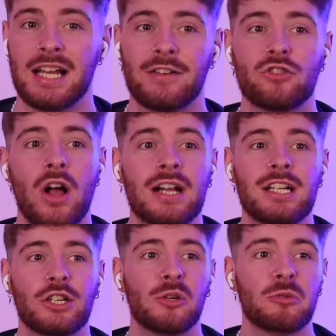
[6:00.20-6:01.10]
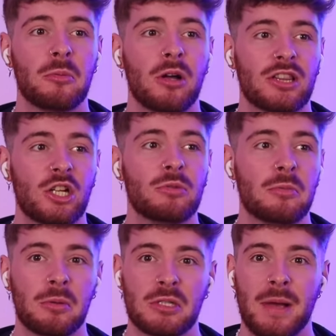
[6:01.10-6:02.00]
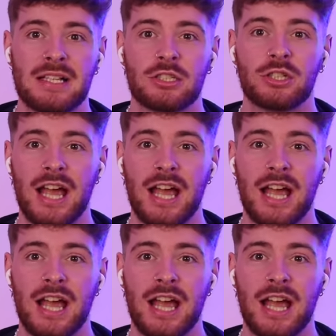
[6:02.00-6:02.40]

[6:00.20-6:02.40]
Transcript: and I've tried to lube them up as best as you